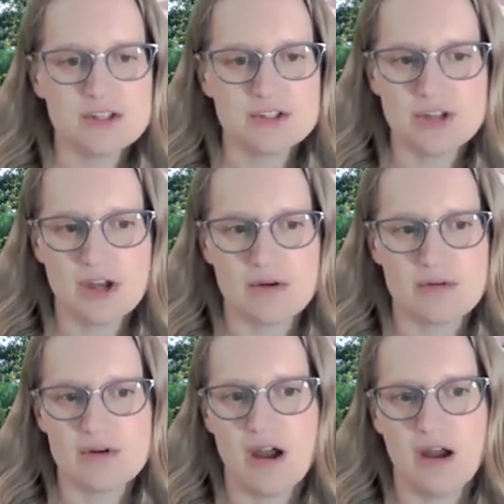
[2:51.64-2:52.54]

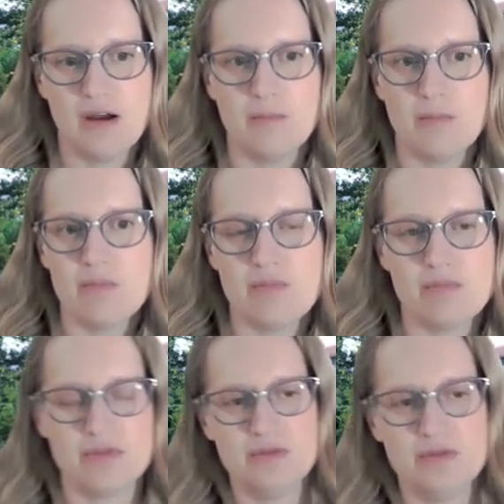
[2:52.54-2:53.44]
So,
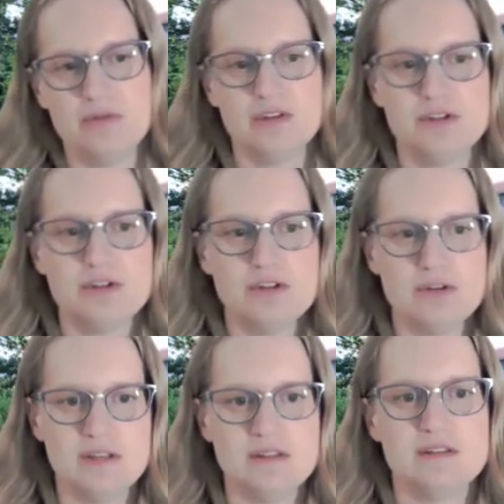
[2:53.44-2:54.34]
the
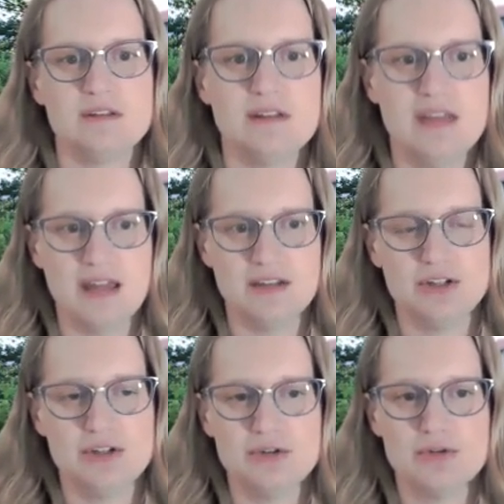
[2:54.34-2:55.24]
students get
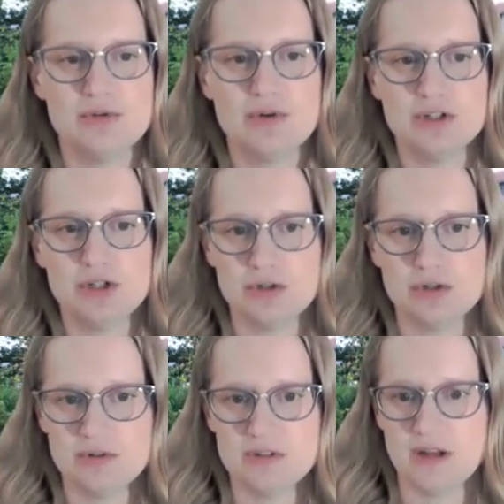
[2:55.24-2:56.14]
to
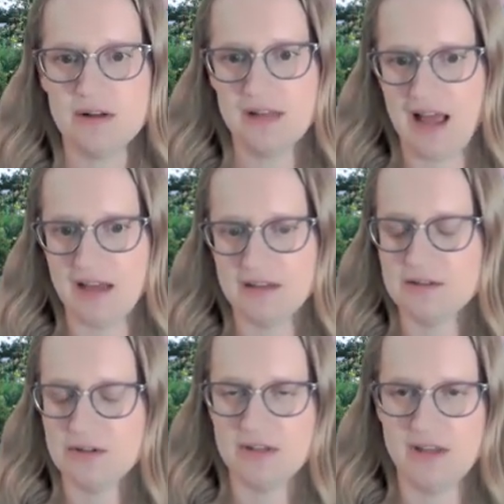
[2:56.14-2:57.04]
choose a class
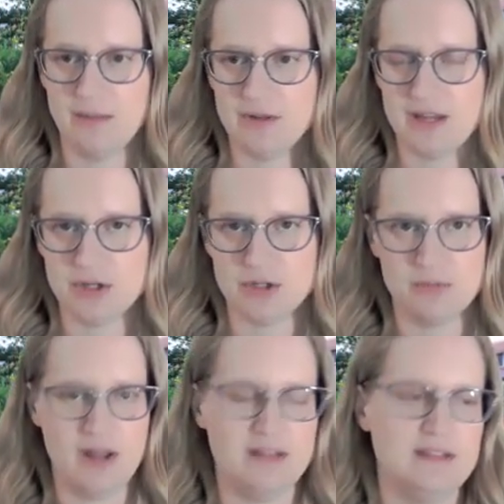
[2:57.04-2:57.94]
during the
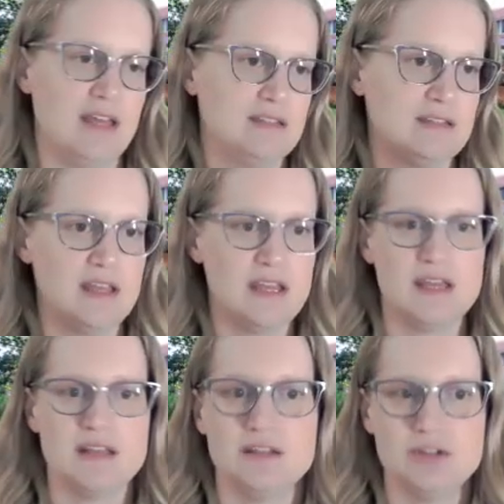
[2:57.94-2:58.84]
application process,
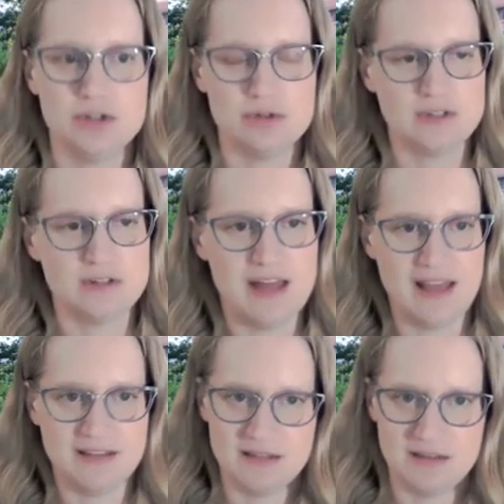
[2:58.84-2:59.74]
choose a
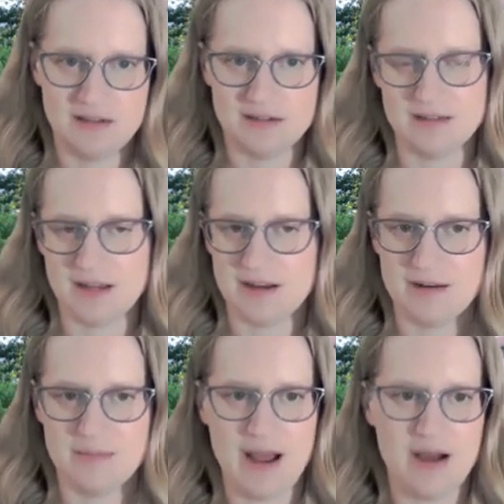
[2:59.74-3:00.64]
class that they're excited
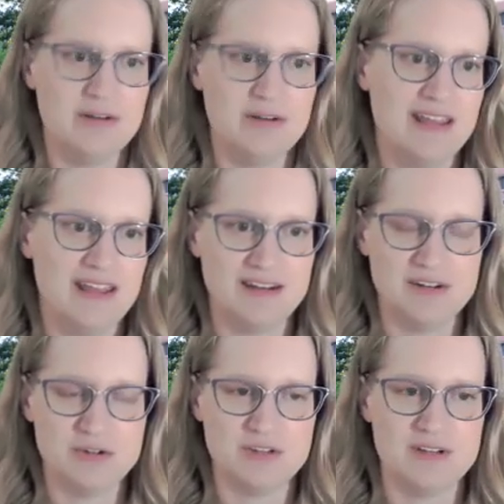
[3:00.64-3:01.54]
about and
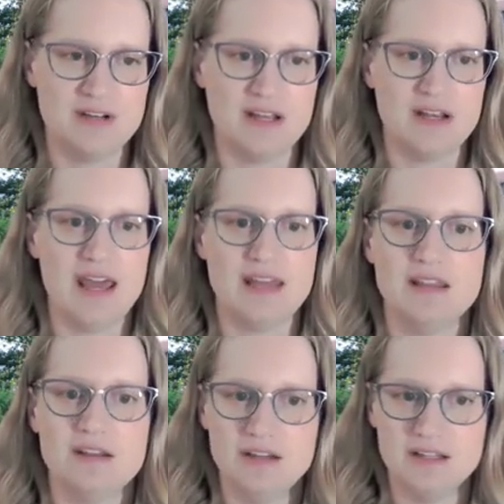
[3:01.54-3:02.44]
interested in, and
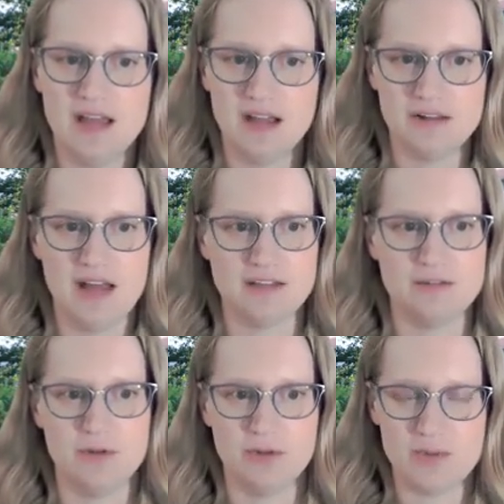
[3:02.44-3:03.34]
then they're in that
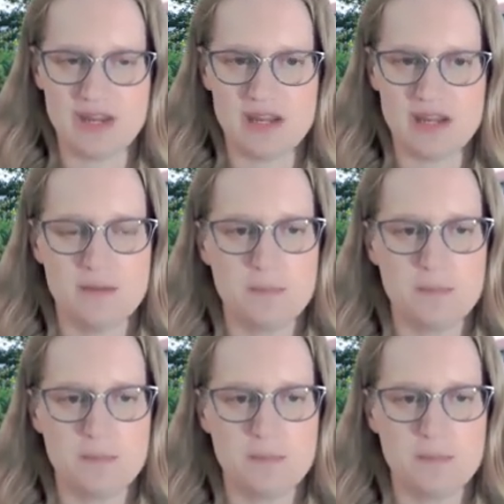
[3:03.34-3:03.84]
class for the week.